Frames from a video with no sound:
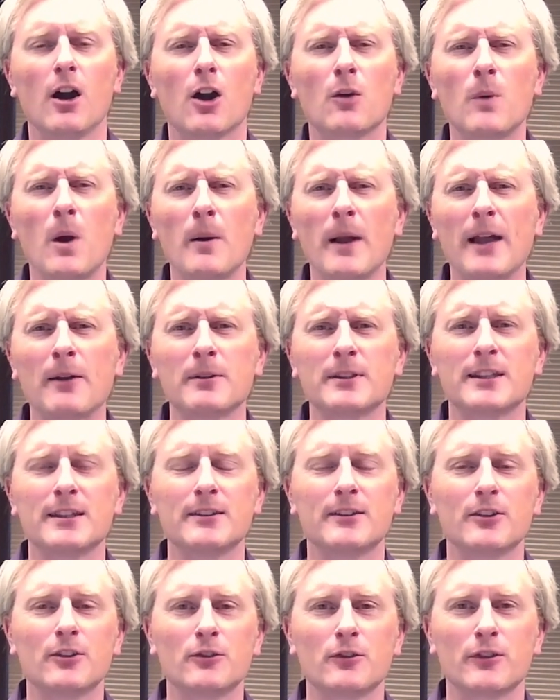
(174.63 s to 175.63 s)
are what I would
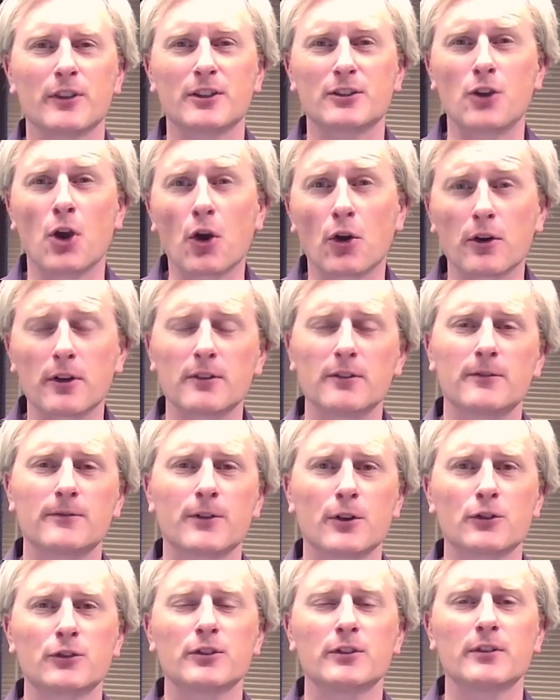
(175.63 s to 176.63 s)
consider the current
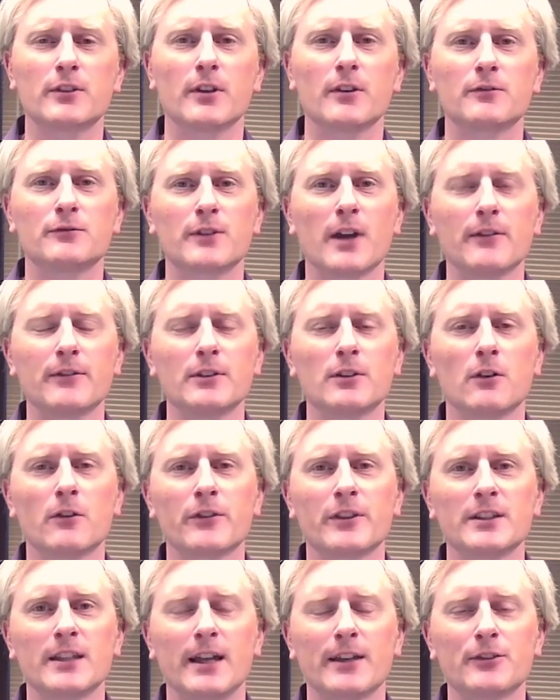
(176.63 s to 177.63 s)
versions of Revit over
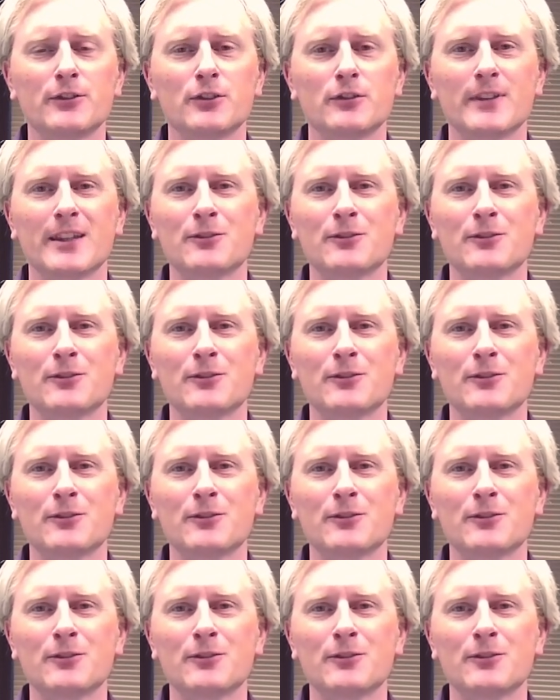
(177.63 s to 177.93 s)
the last year.